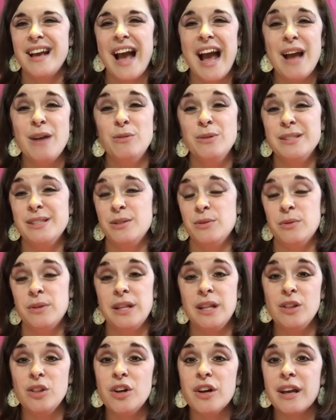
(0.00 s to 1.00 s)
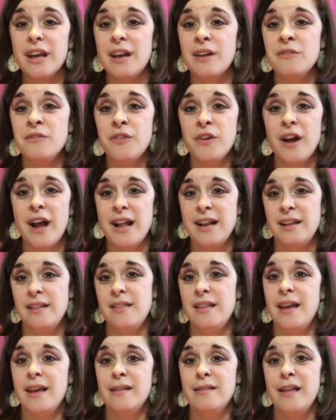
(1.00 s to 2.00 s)
I wasn't really looking for
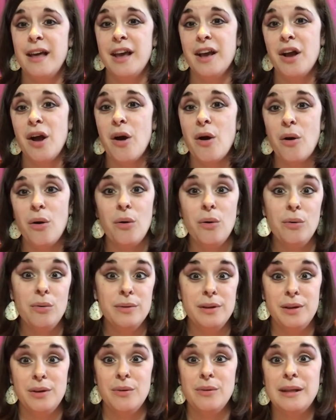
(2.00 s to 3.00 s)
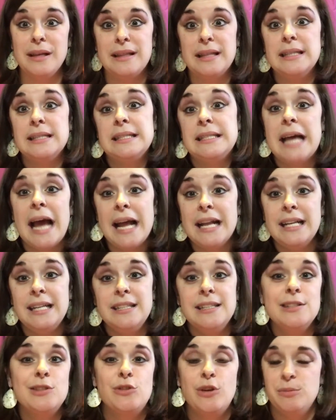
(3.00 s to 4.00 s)
anything like, oh, like this tiny
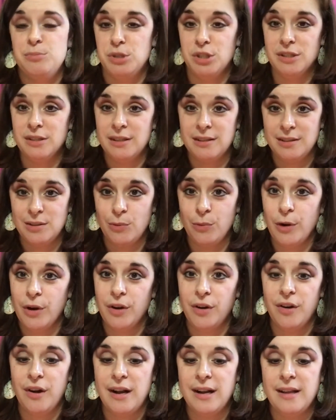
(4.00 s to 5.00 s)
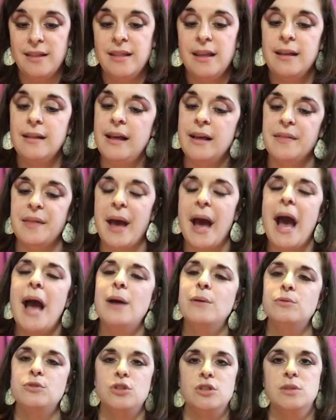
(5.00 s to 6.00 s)
description doesn't work or anything like that.
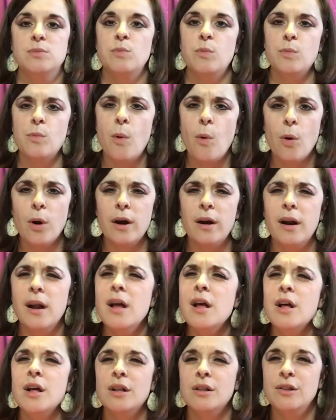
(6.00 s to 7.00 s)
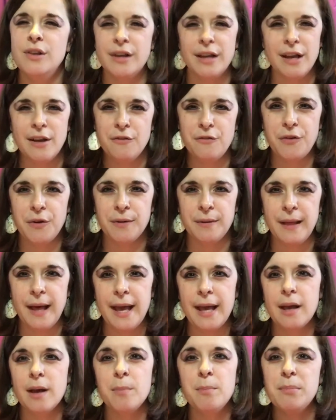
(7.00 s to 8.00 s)
I was just more looking for
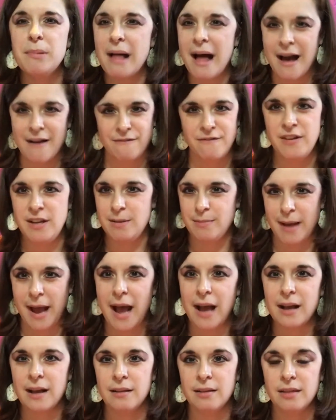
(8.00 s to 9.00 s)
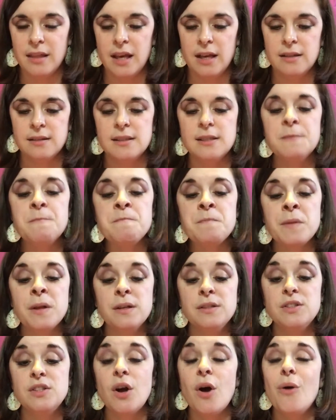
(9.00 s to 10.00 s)
like plot feedback and things.
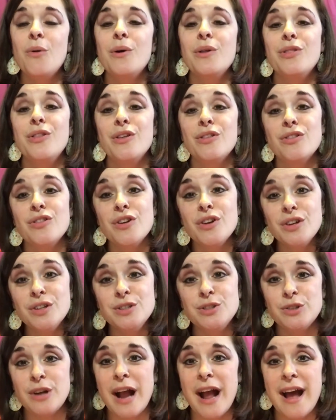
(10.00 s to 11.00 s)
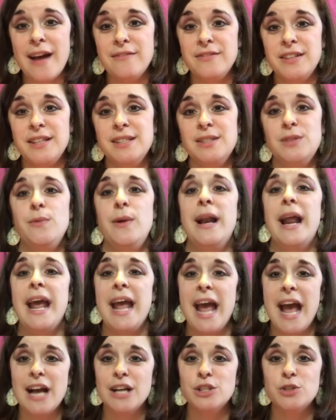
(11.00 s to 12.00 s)
So the third draft is when
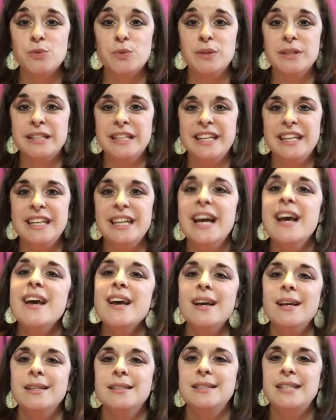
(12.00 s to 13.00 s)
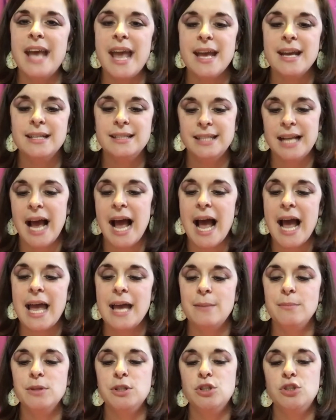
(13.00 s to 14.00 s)
I actually take
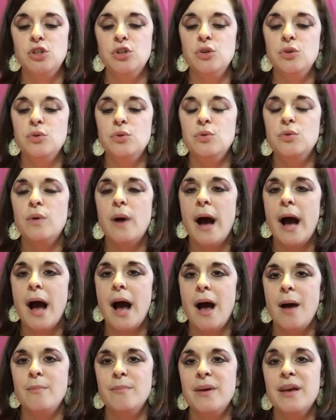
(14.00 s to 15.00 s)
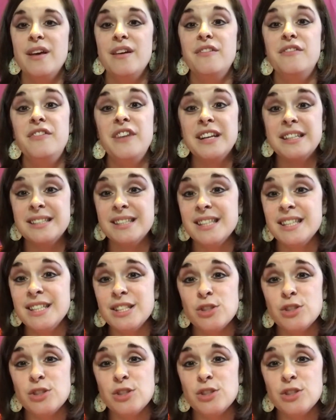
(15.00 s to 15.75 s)
time to fix the